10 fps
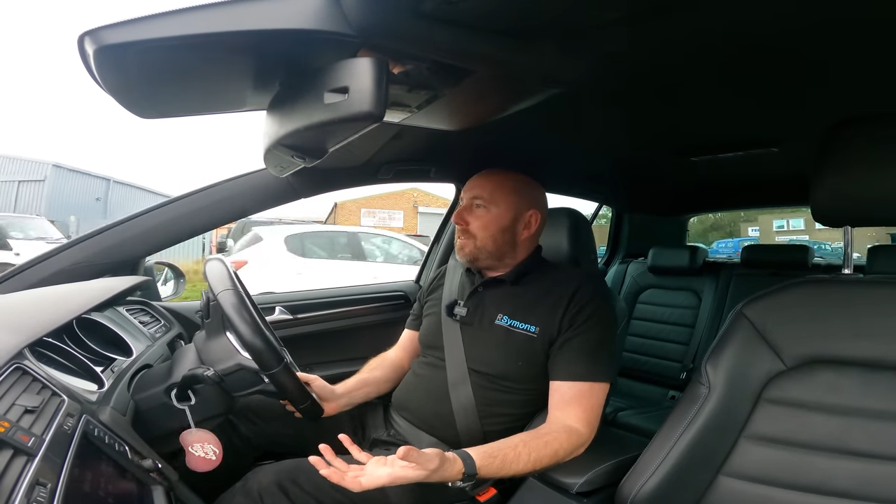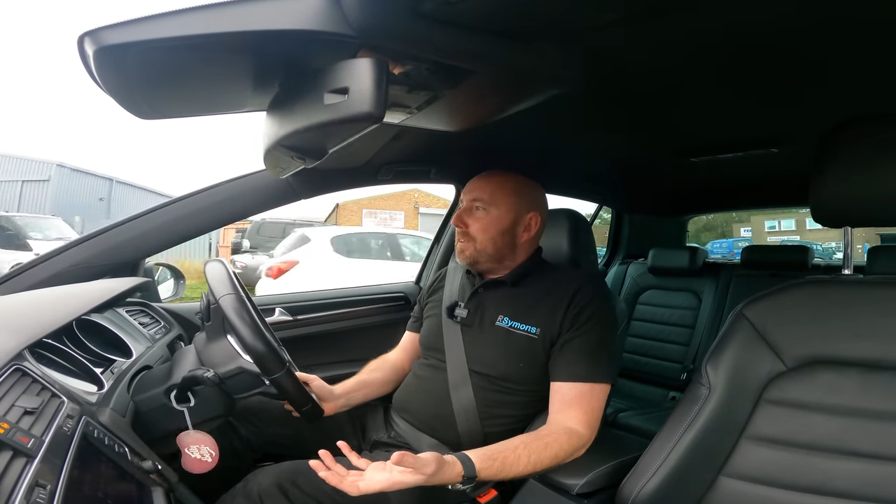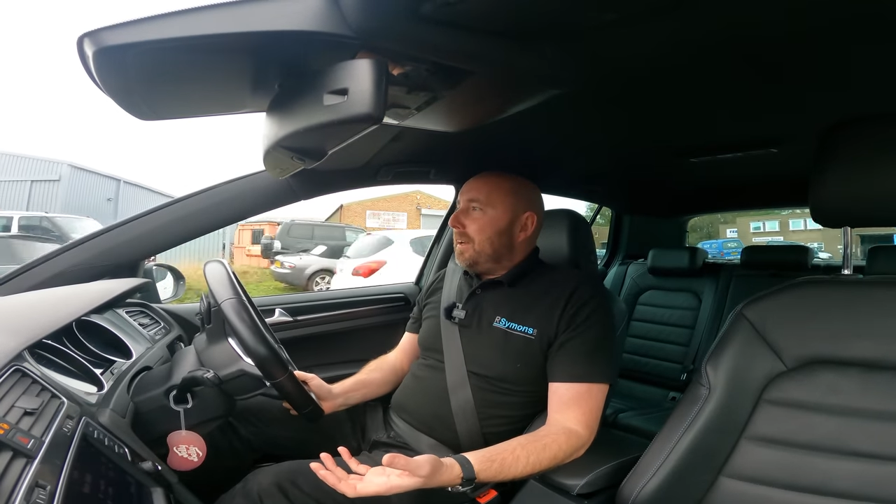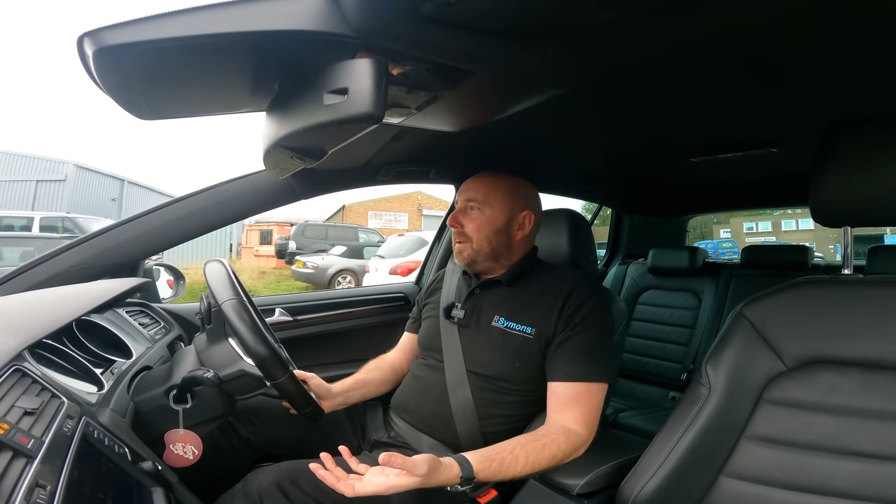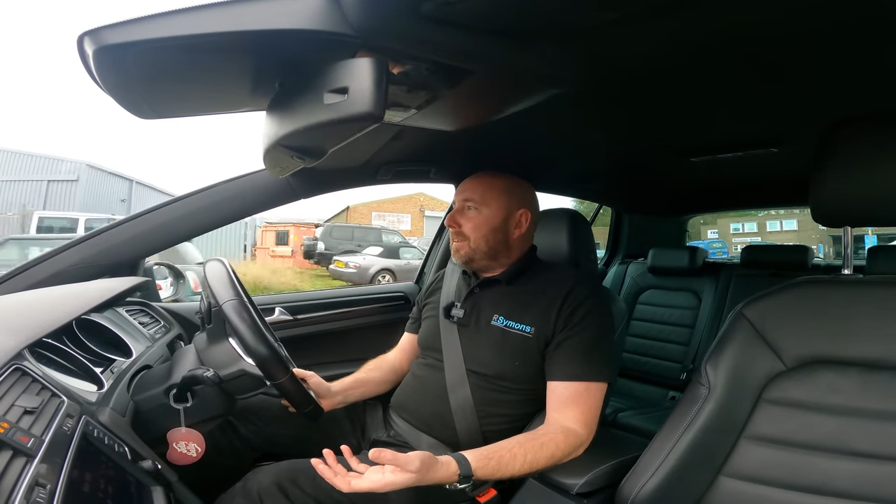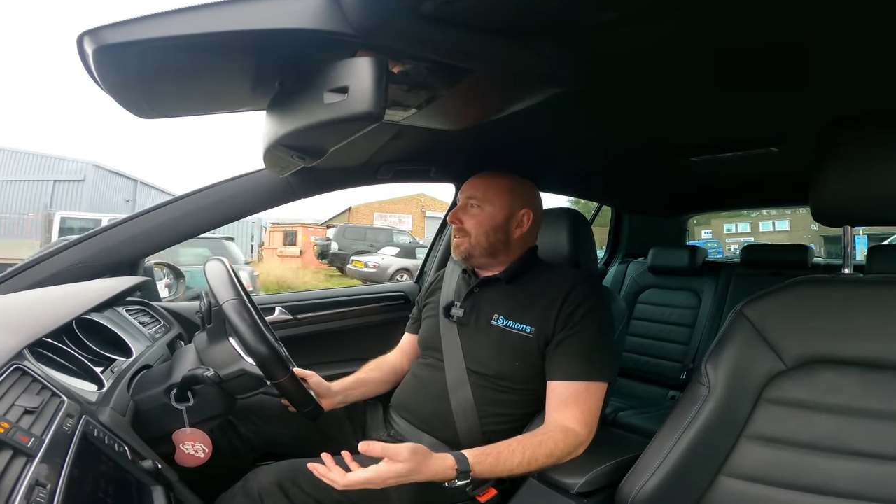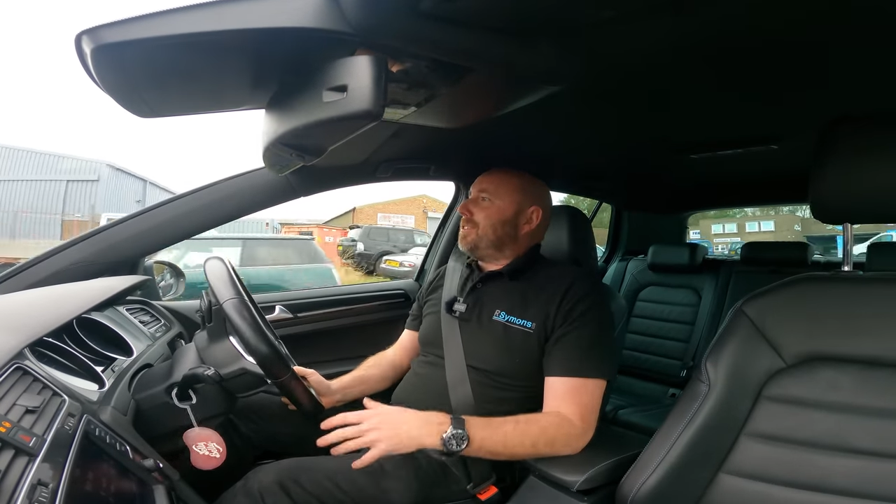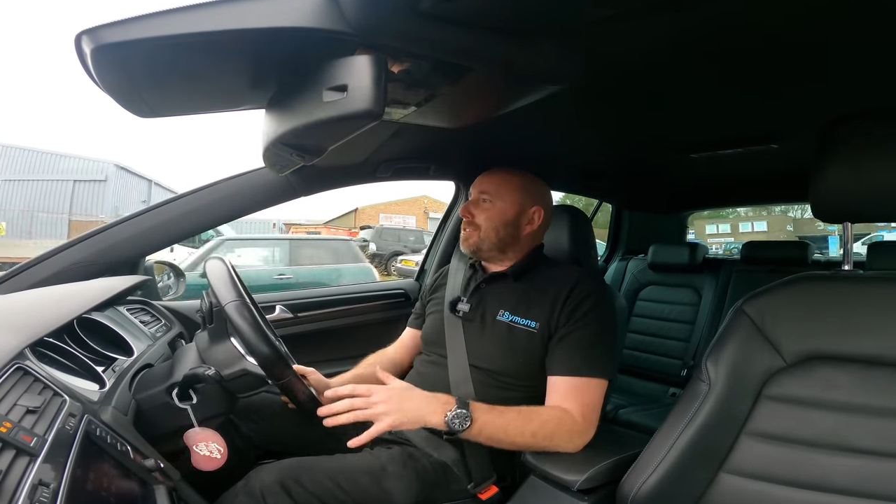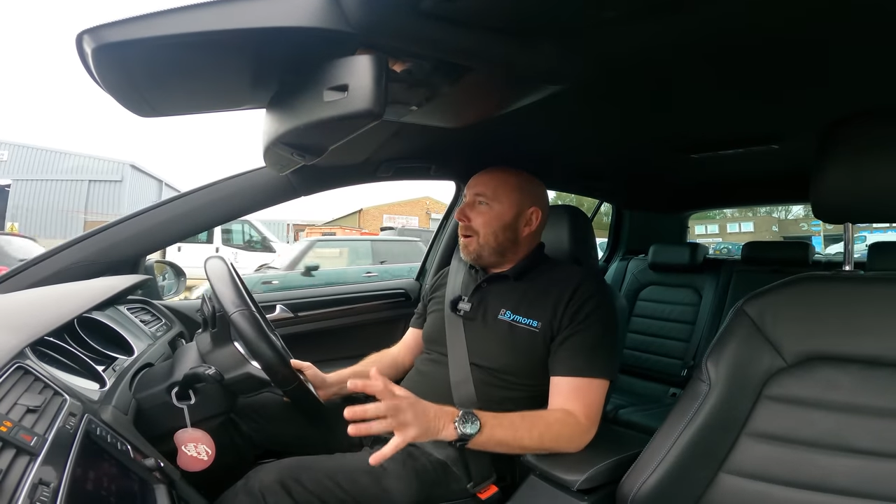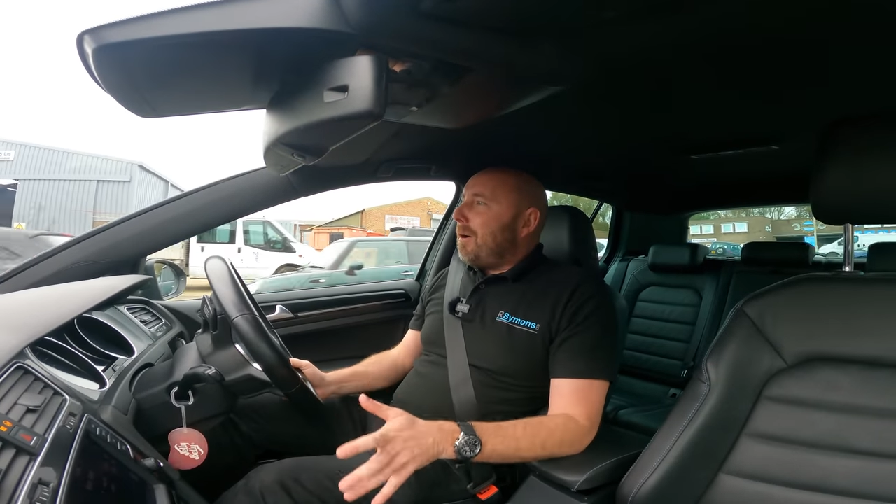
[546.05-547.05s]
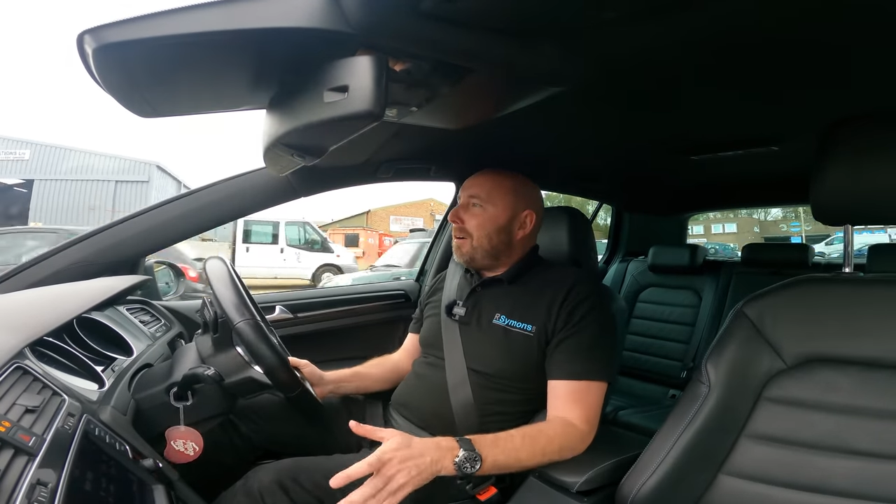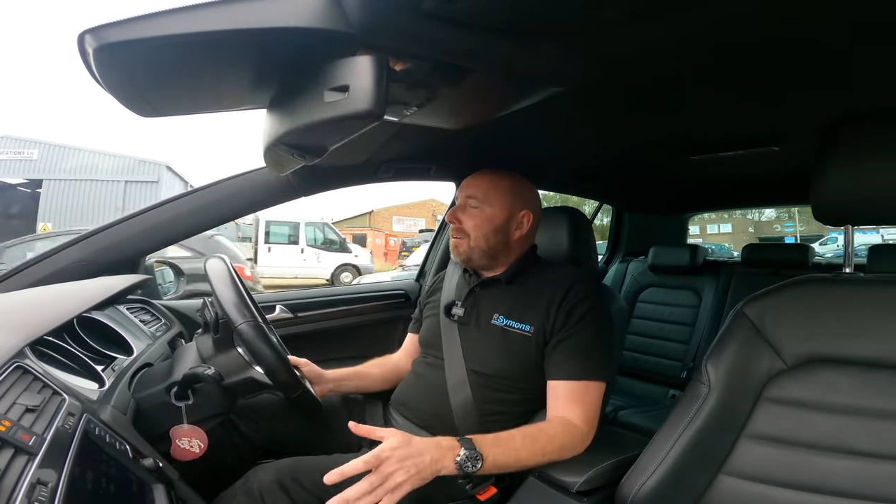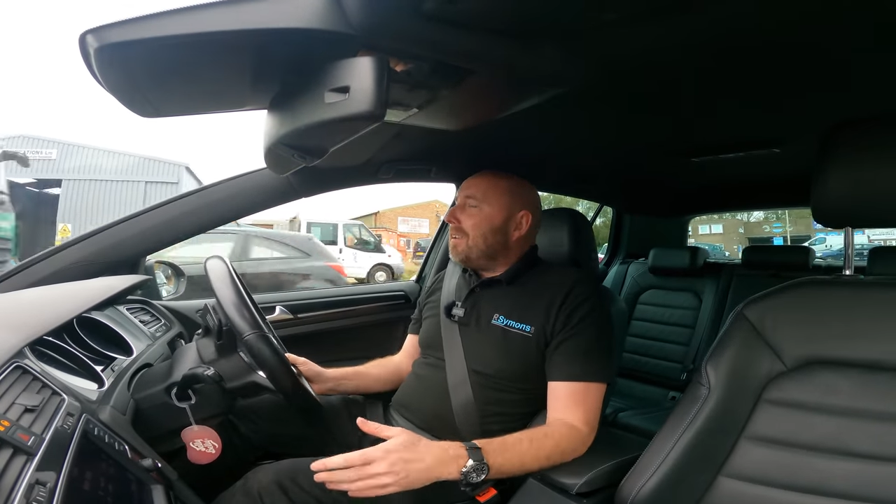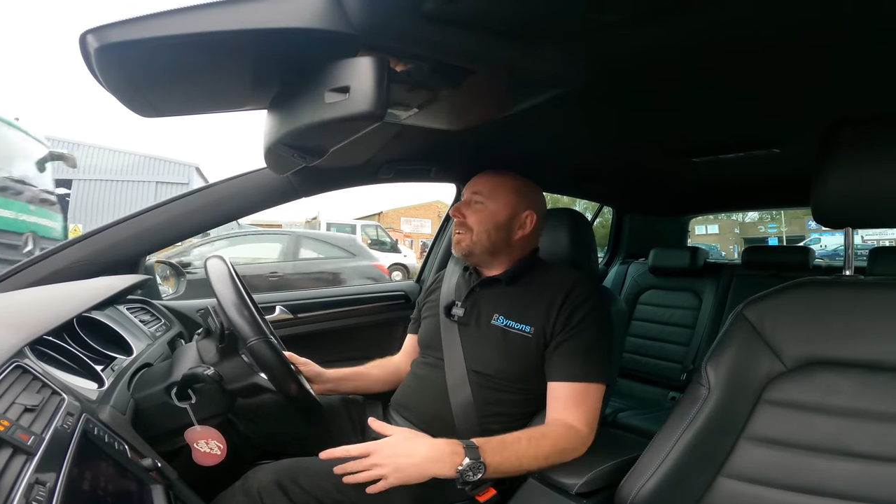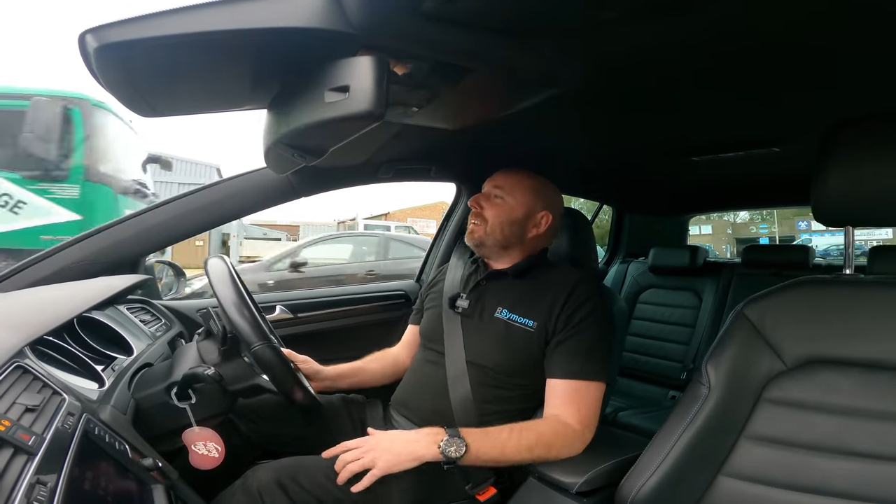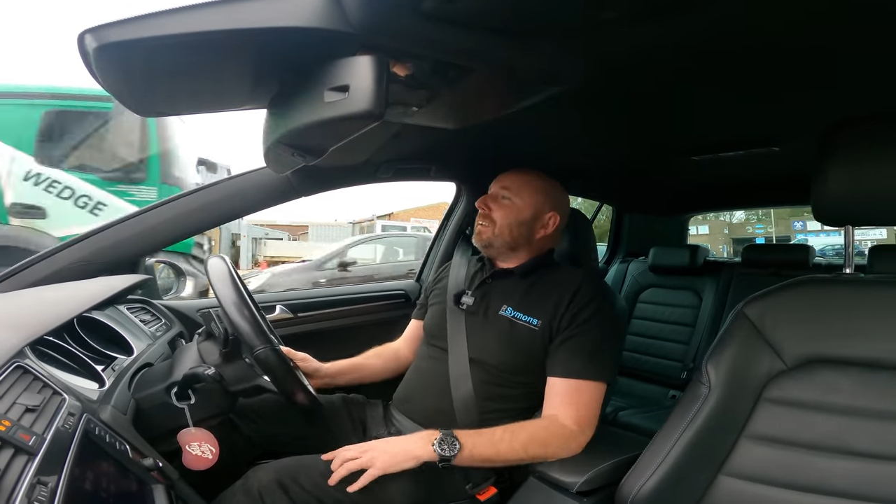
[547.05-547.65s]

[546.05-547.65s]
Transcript: isn't it? It's smart,